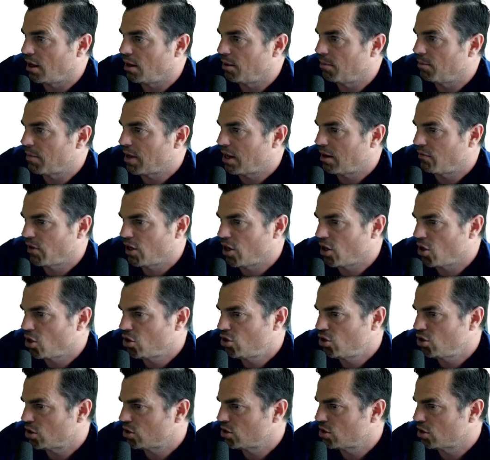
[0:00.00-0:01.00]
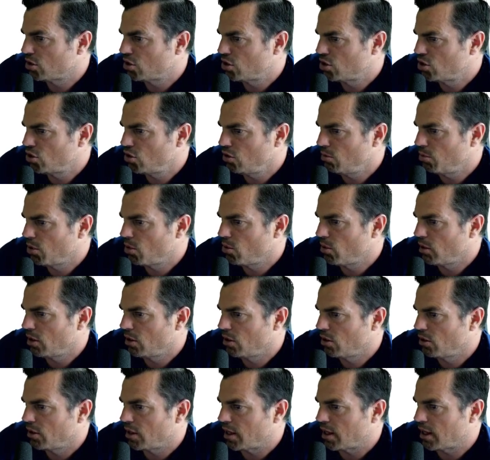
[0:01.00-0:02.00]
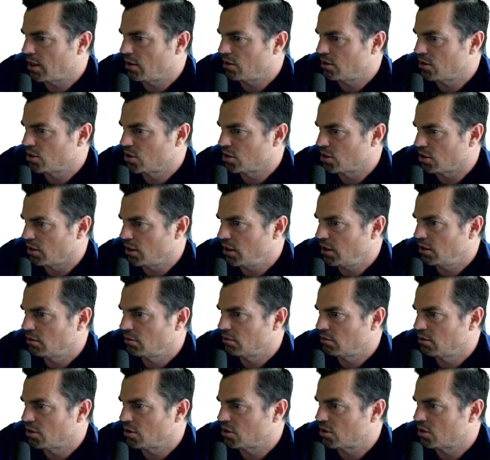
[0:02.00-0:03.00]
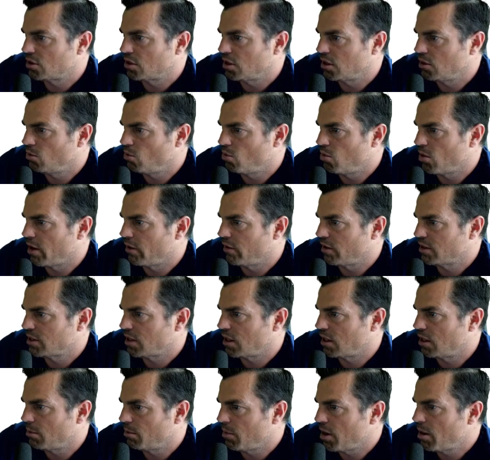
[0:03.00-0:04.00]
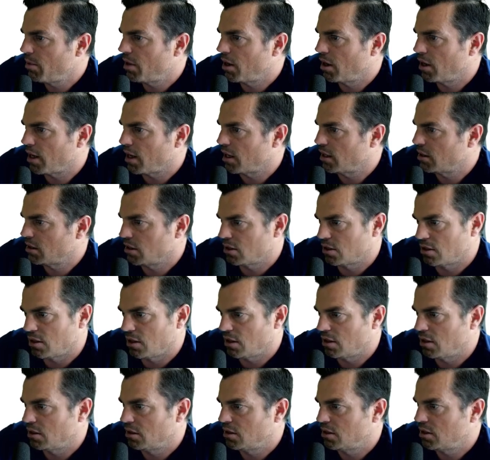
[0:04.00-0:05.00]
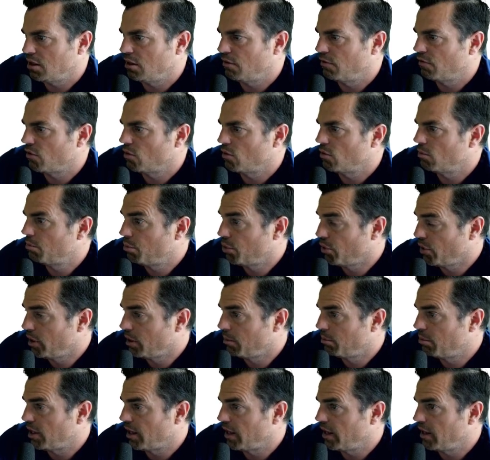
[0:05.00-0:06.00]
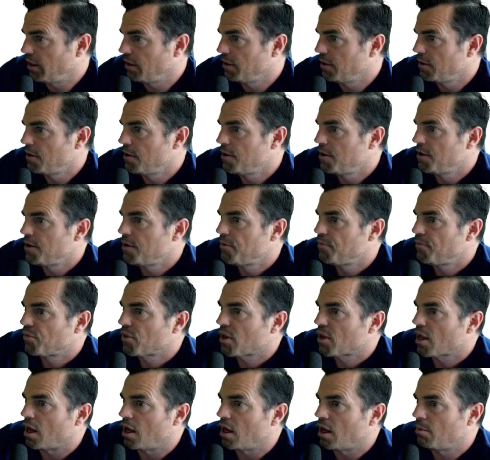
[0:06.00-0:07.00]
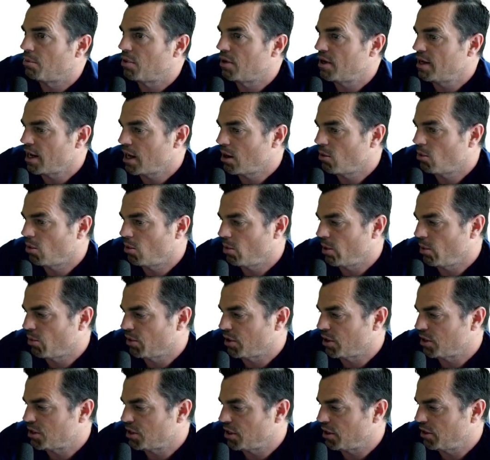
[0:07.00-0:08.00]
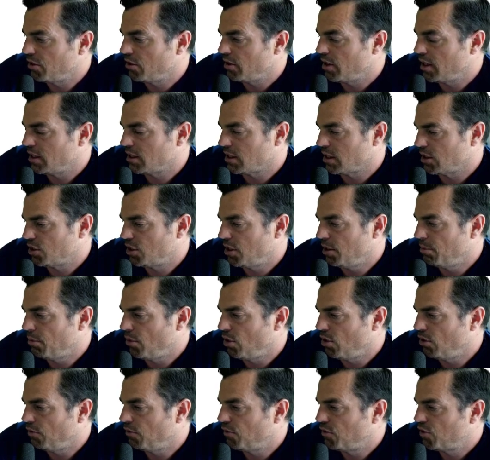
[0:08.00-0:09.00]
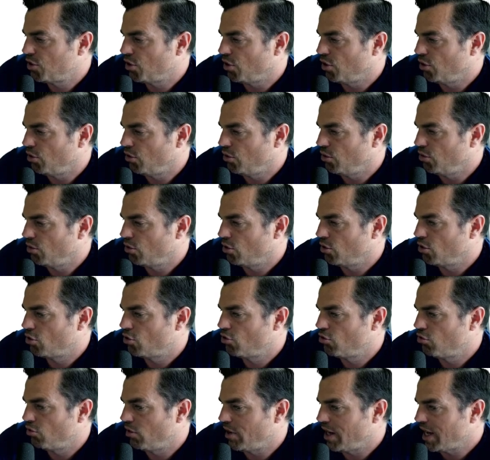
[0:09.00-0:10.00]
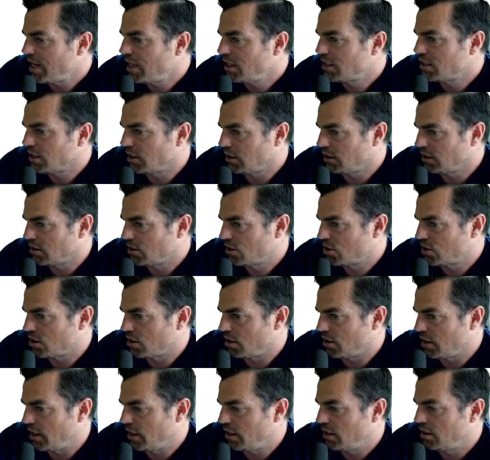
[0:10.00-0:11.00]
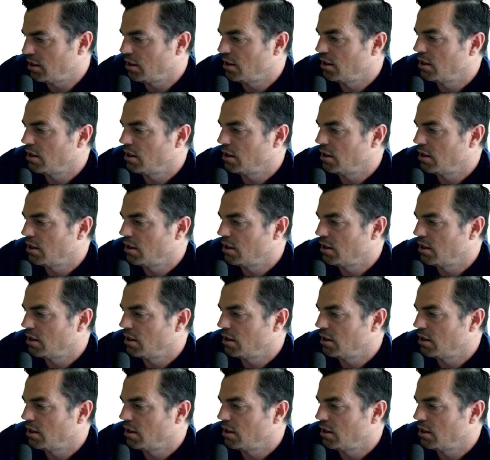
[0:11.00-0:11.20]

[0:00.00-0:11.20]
having just a super quick look at the site, just to see where it's at the moment. Okay, so it's like the default boilerplate. But now what we want to do is actually move to creating the site,